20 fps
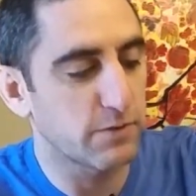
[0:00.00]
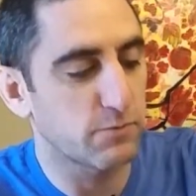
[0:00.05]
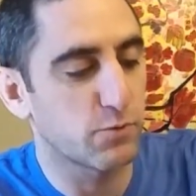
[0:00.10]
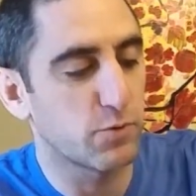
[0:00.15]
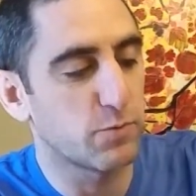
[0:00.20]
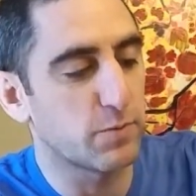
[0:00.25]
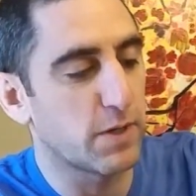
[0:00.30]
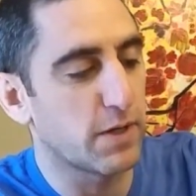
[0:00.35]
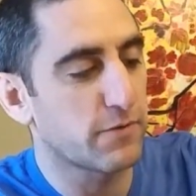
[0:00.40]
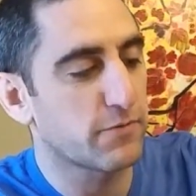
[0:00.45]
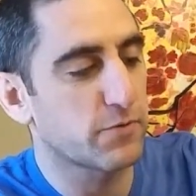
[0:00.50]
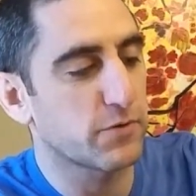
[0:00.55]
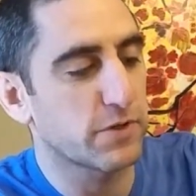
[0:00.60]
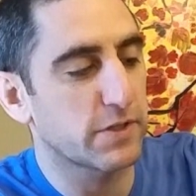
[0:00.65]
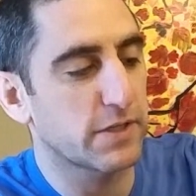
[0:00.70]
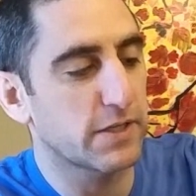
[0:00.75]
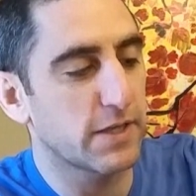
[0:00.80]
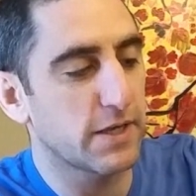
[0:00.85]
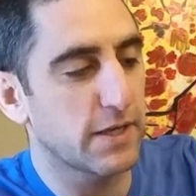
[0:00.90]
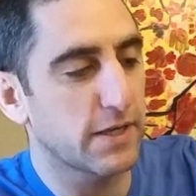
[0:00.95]
Room enough for the
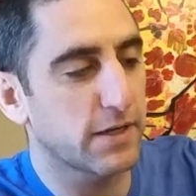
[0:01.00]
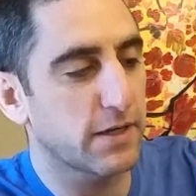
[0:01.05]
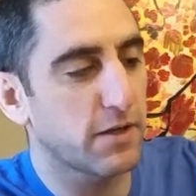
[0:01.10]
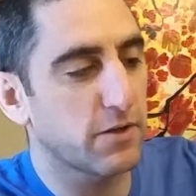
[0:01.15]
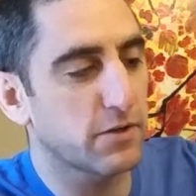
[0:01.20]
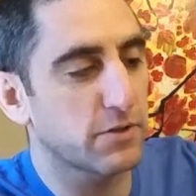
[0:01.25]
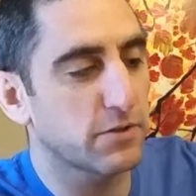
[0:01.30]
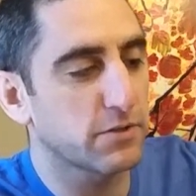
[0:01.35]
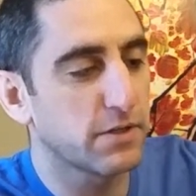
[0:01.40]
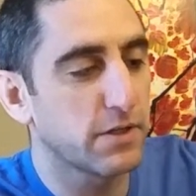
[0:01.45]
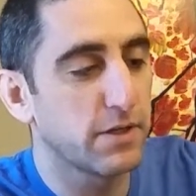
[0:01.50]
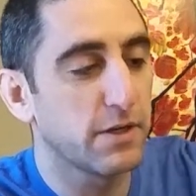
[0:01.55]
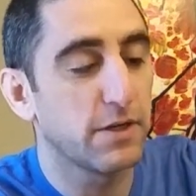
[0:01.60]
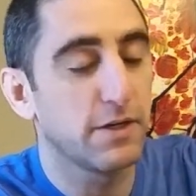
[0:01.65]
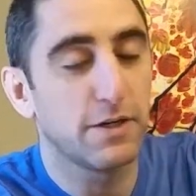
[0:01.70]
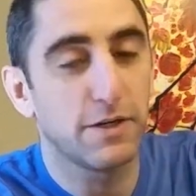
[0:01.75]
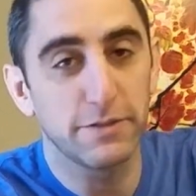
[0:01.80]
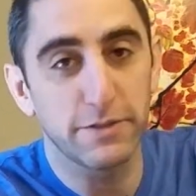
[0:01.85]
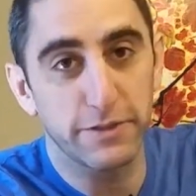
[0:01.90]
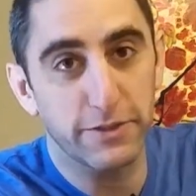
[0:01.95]
gi and other
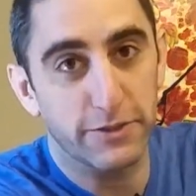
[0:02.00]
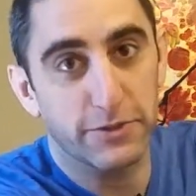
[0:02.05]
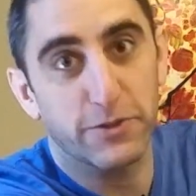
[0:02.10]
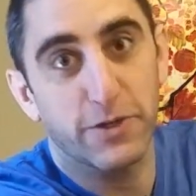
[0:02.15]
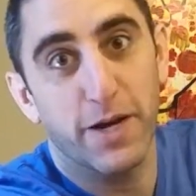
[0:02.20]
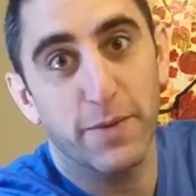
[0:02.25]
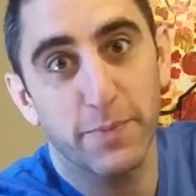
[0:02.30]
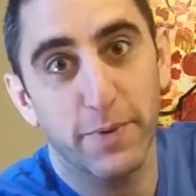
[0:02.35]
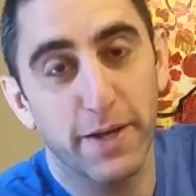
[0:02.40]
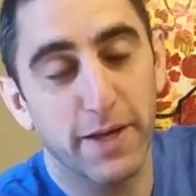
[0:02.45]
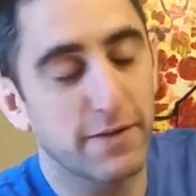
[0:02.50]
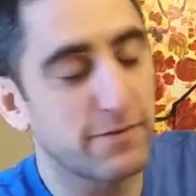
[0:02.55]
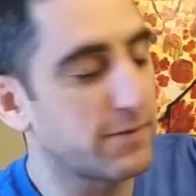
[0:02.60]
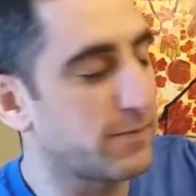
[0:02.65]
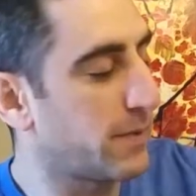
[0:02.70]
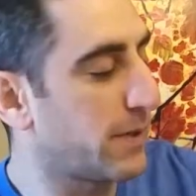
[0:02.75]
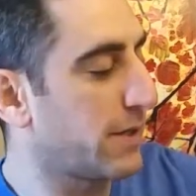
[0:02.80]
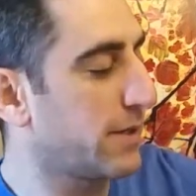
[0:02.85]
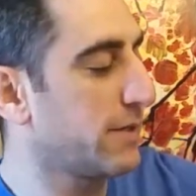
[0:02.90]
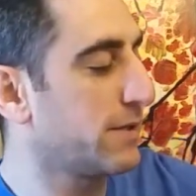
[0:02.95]
crap I have
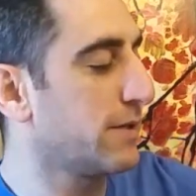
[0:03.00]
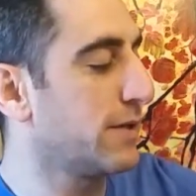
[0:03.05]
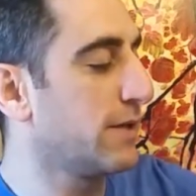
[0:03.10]
in my